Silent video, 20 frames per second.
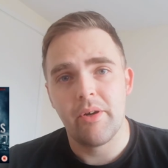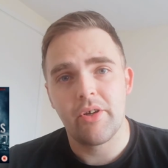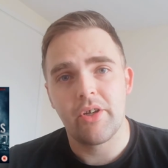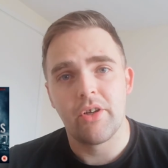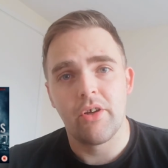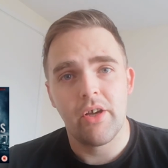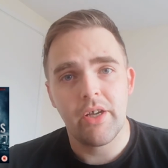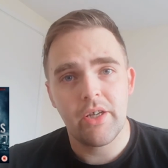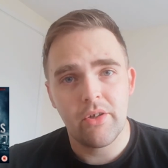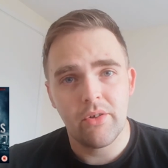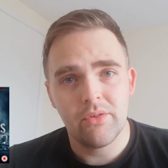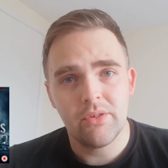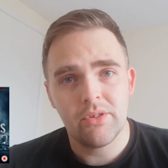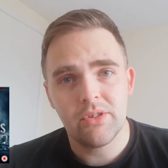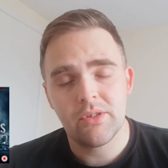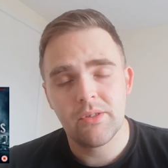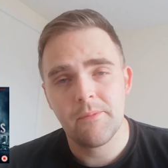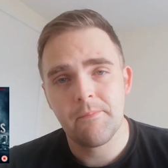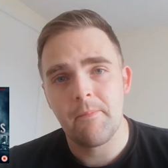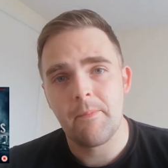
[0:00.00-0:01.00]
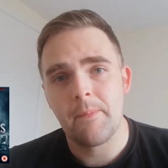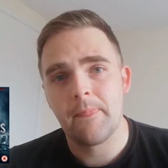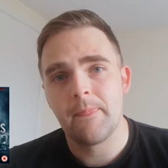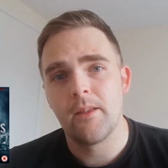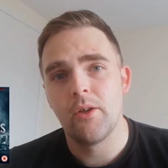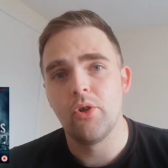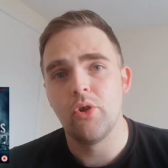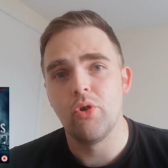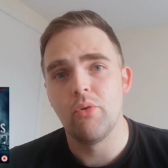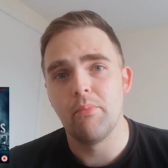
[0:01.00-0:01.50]
American icons
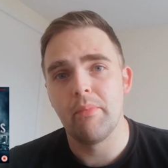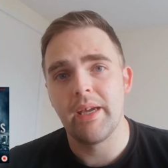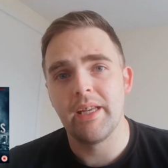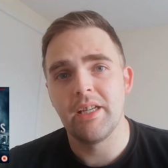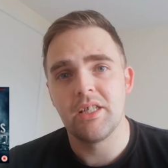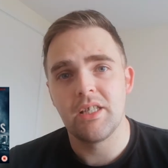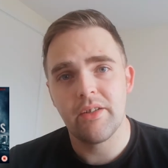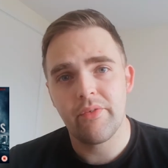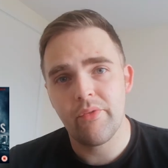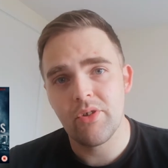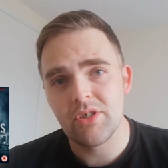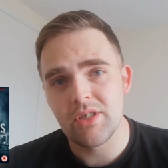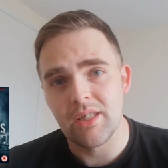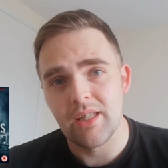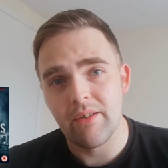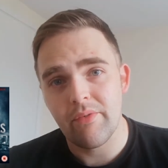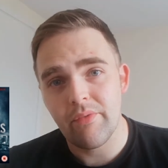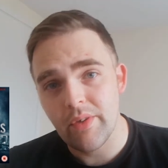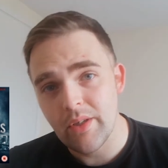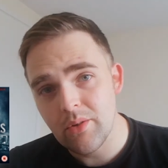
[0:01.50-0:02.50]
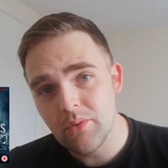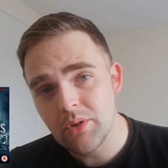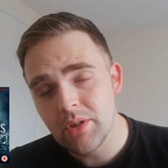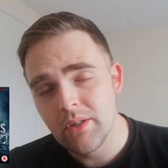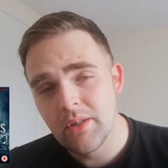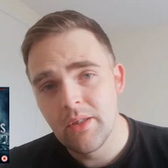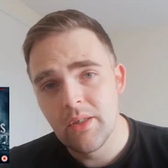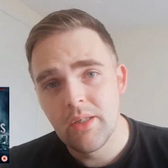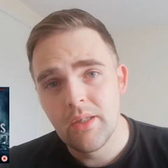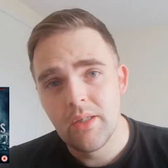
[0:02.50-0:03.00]
who made a difference in their
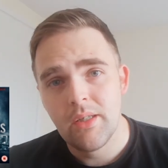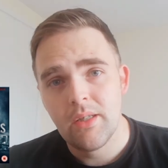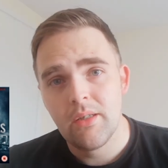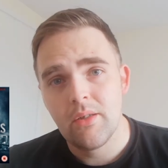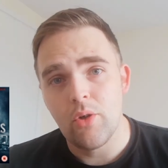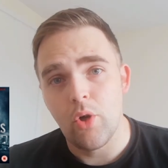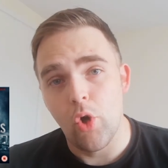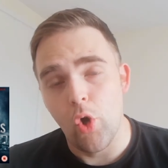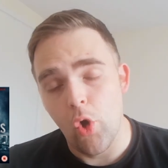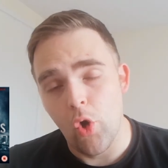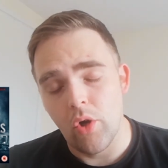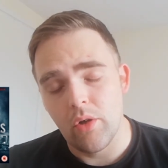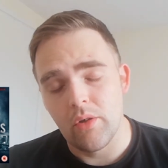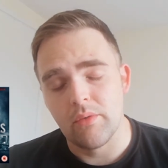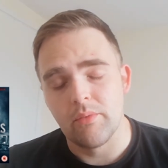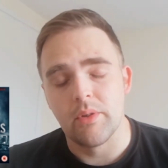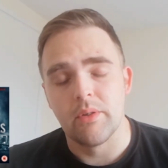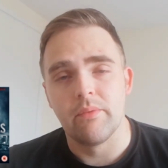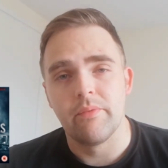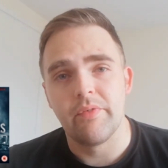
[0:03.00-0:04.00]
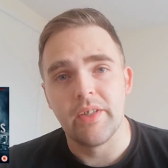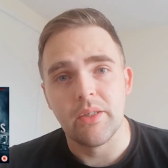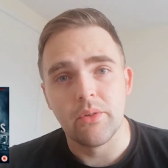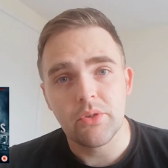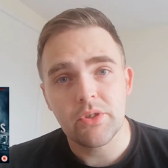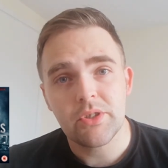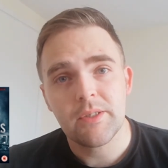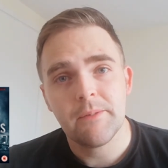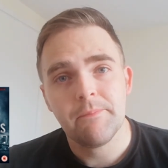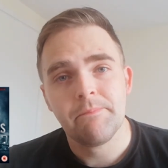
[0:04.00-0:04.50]
field,
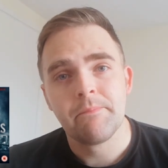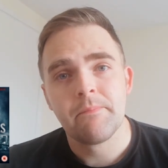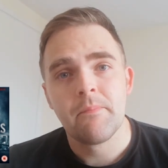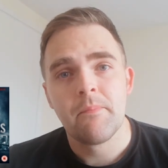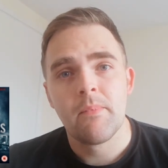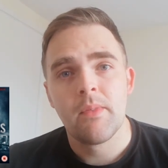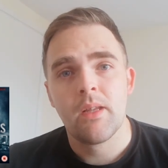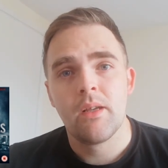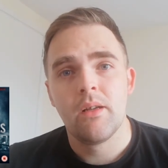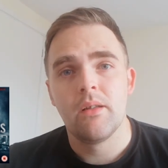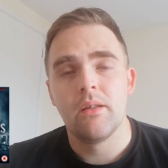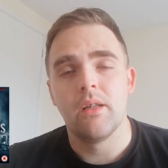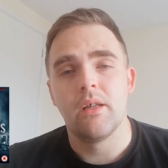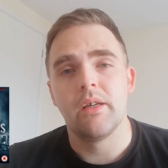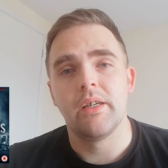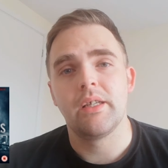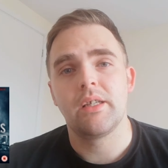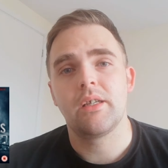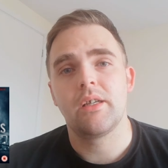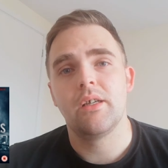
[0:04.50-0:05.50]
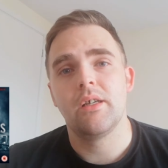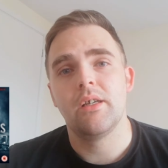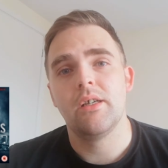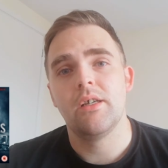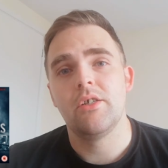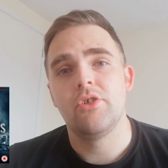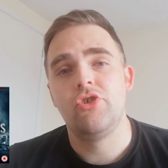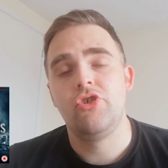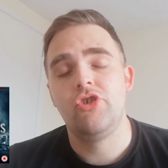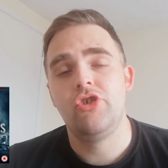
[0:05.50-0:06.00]
fields. Like
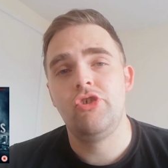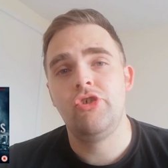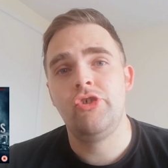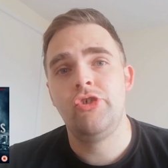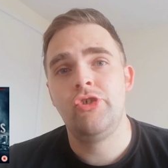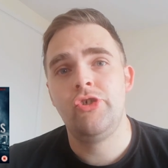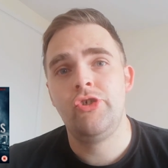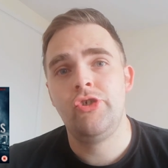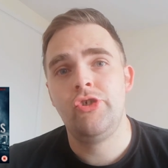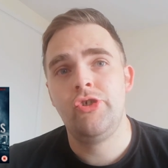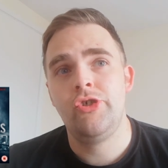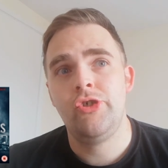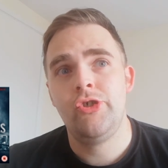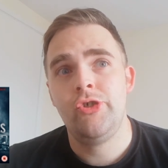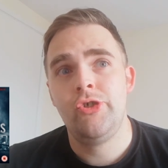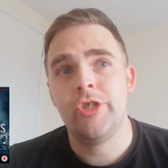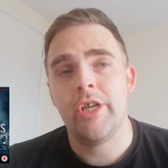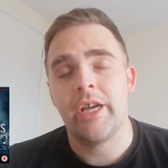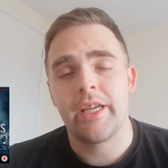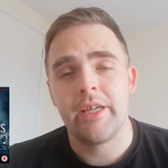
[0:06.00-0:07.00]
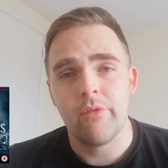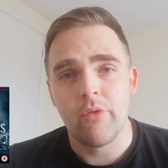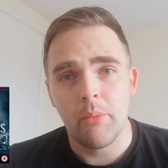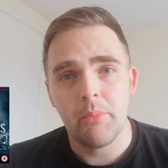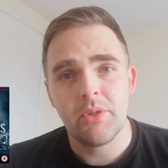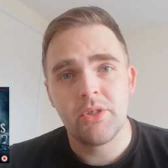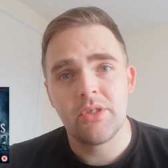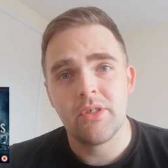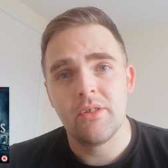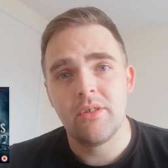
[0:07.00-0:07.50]
Jackie
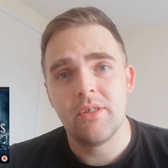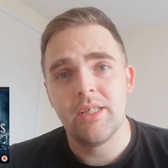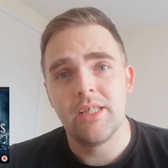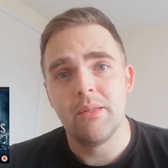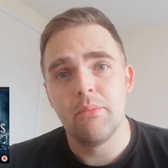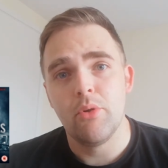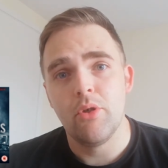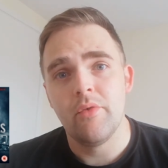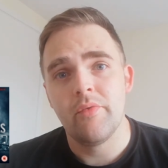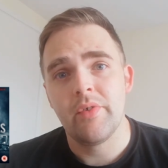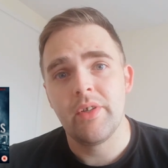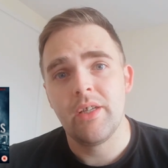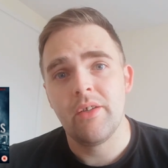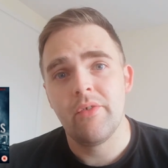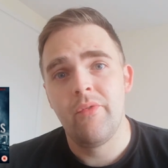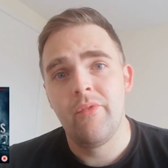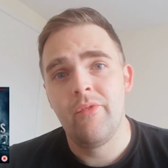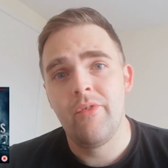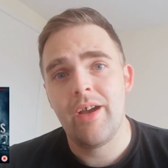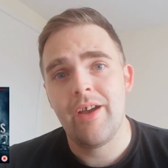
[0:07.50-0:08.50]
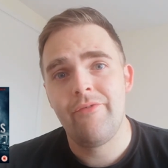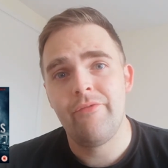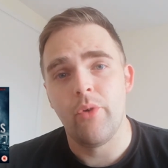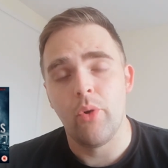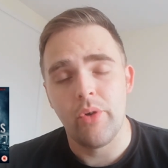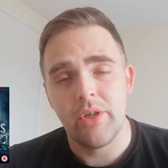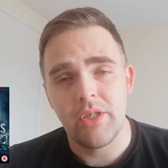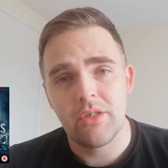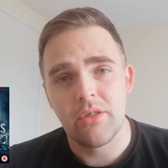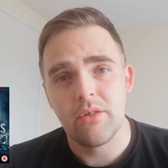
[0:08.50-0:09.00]
Robinson in the movie
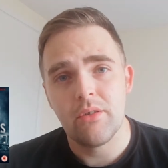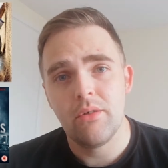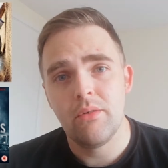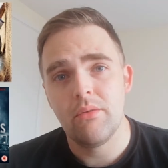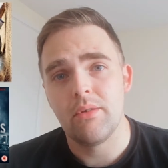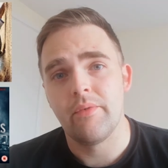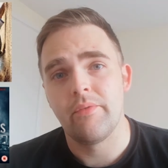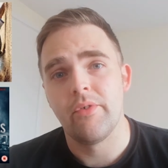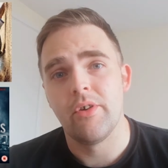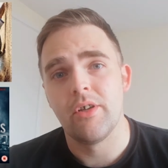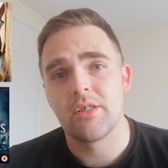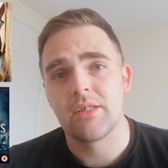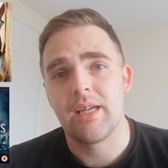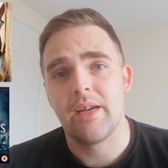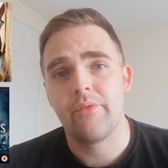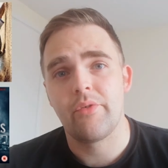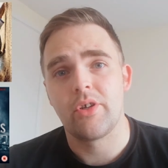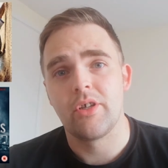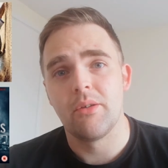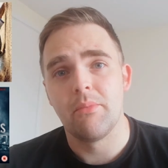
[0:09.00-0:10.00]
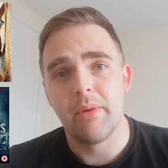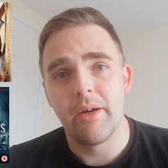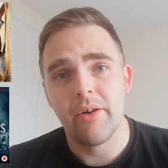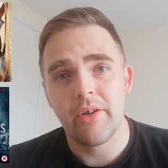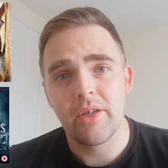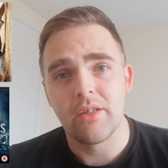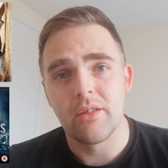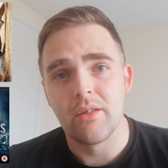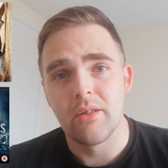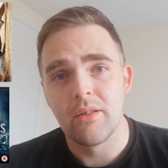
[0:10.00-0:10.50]
42, the first
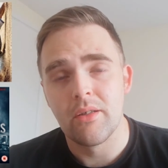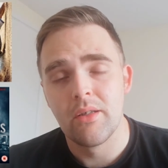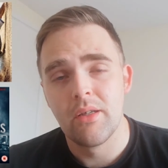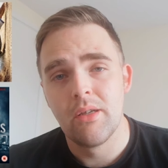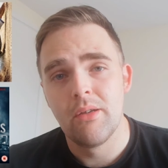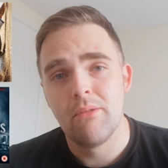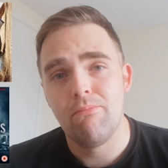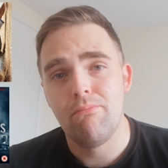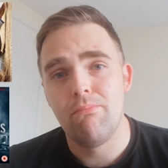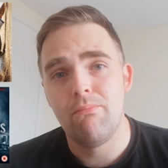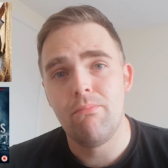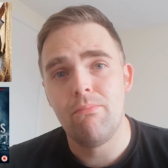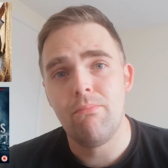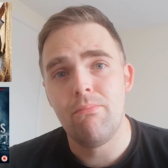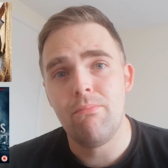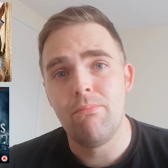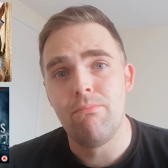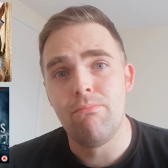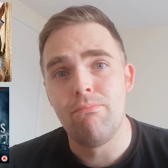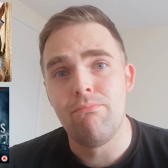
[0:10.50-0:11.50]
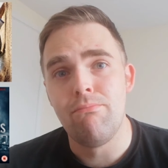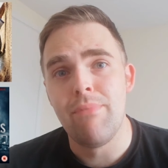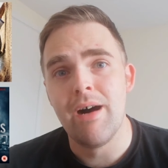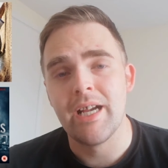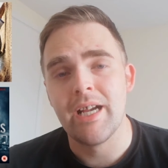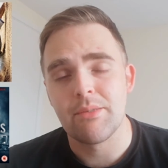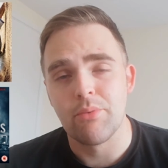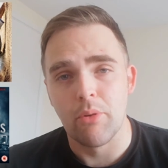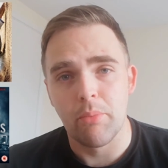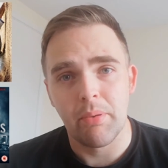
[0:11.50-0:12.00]
African-American
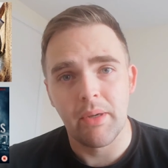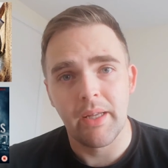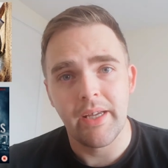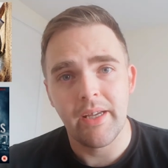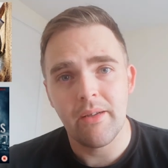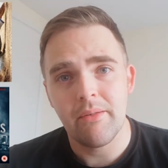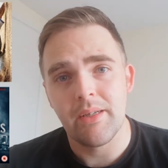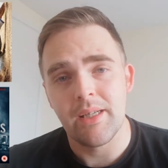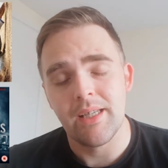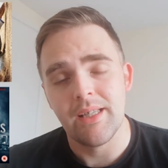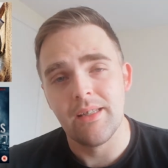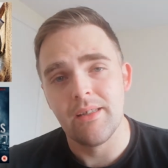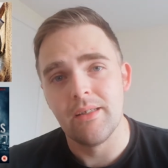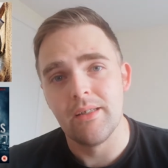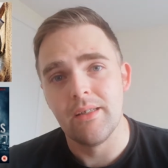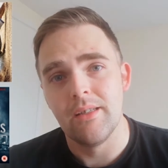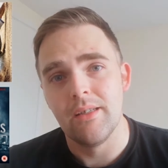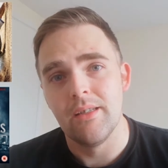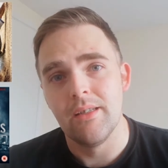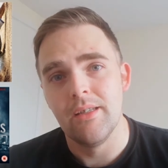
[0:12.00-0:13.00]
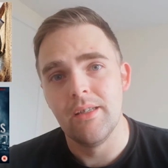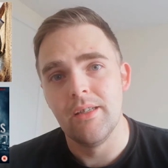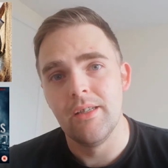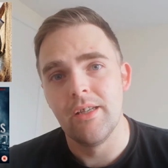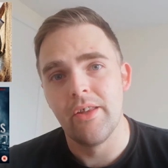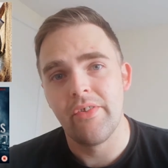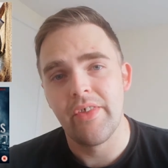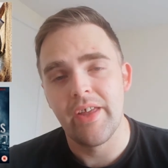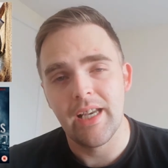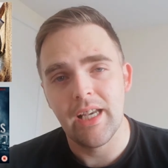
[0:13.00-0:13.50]
baseball player
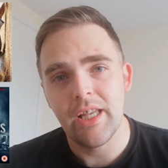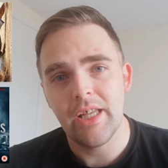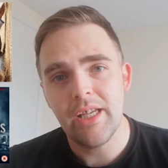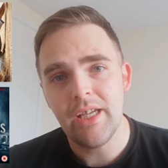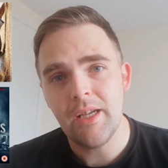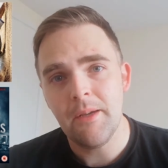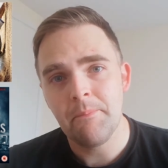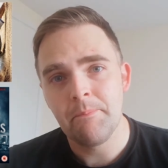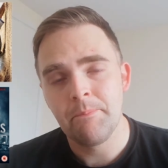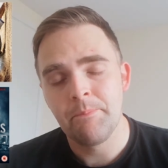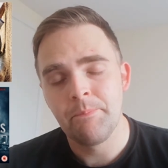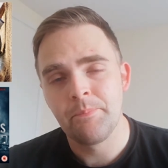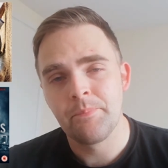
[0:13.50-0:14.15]
in their league.